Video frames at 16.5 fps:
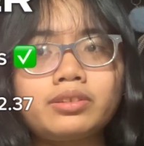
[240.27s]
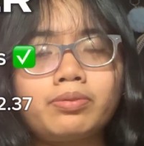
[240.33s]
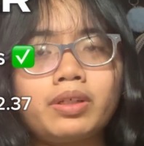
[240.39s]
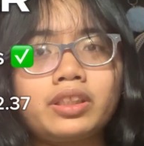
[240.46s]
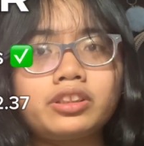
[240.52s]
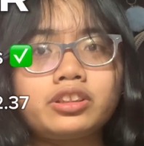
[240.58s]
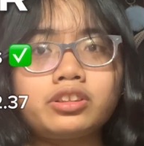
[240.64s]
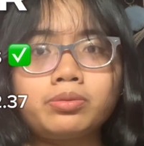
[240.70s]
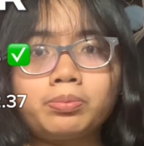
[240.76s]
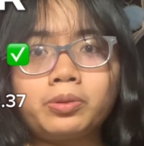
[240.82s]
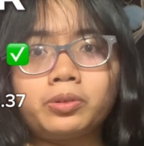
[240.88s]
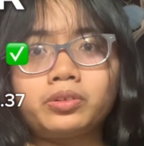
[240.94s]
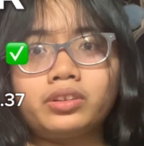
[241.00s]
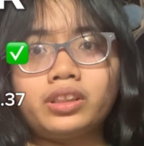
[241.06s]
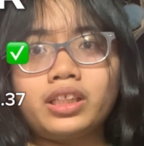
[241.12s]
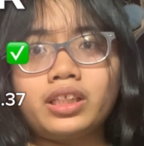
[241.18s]
went
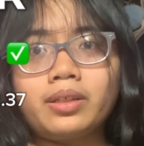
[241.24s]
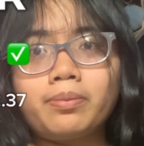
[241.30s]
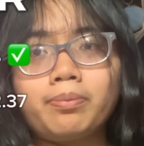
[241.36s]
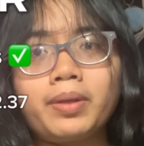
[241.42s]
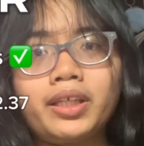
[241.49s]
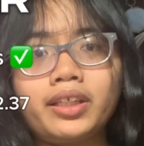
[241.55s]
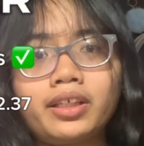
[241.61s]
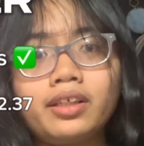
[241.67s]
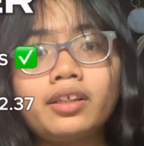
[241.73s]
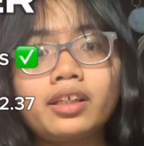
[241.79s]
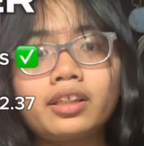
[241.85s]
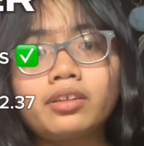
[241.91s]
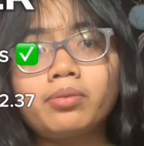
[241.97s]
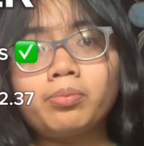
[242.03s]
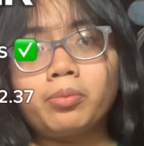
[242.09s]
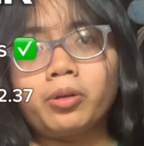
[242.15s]
smoothly, making it
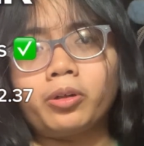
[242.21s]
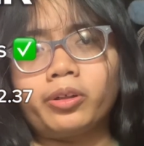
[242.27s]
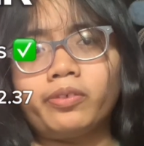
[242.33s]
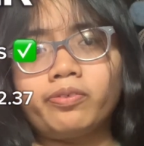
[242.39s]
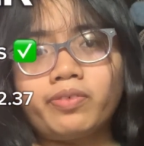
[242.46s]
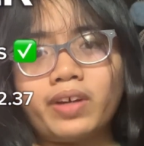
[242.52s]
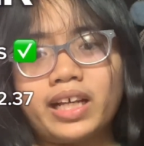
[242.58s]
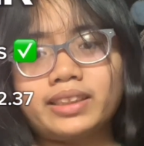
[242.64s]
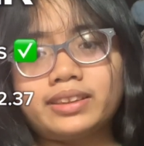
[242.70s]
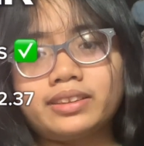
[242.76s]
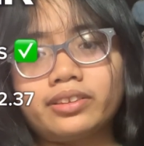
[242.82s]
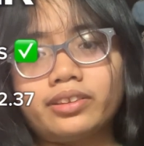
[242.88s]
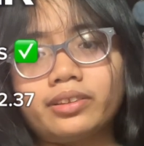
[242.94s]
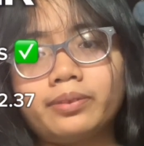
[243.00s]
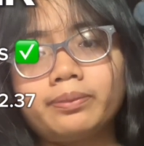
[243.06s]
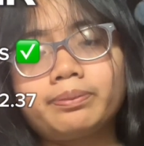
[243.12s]
more faster.